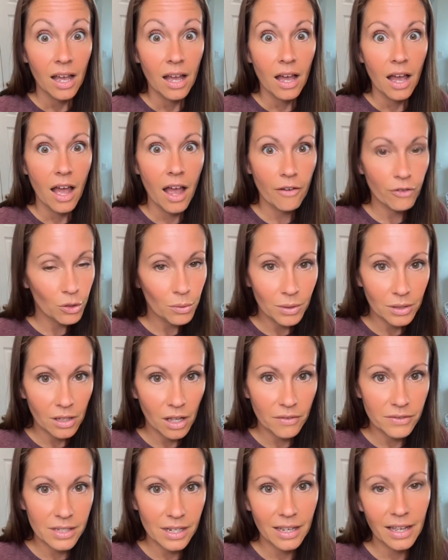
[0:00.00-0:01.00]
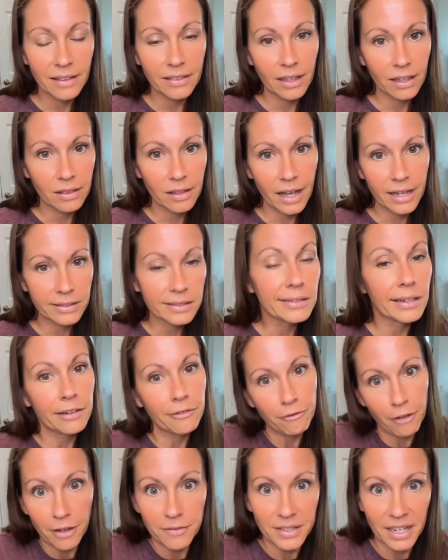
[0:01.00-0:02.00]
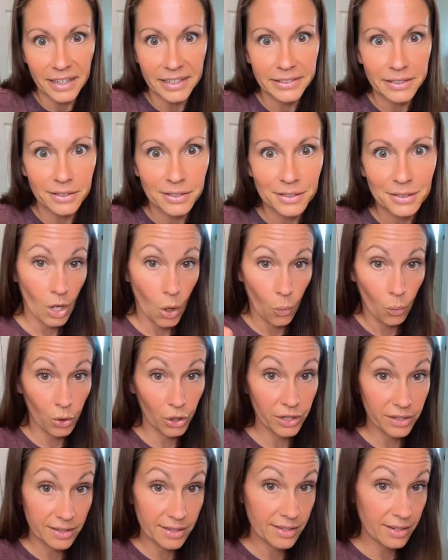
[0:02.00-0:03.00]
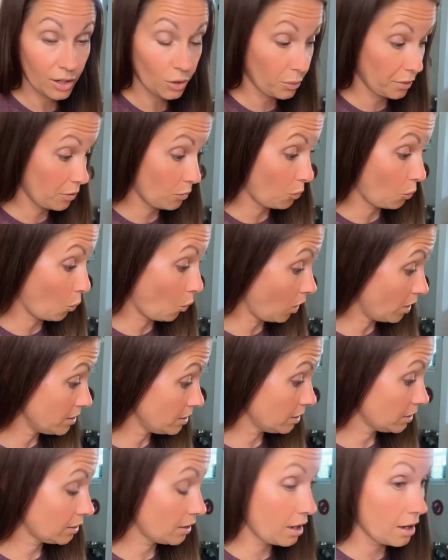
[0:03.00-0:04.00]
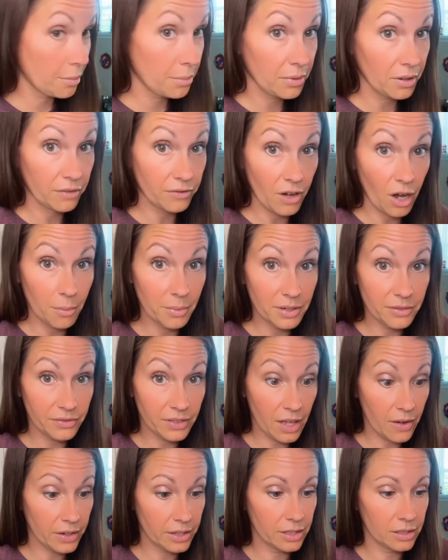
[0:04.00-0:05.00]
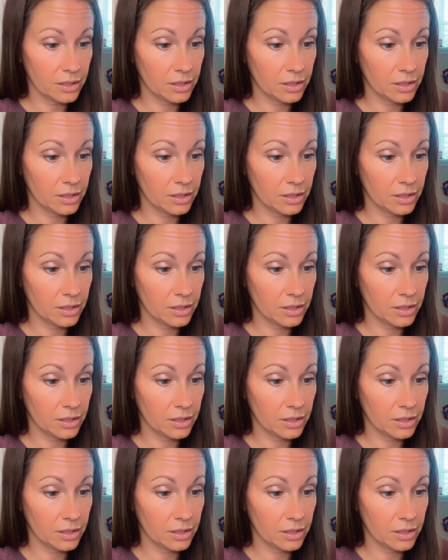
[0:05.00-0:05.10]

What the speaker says: Everyone loves it and they last like 5 seconds. We're gonna start with 1 cup of almond flour,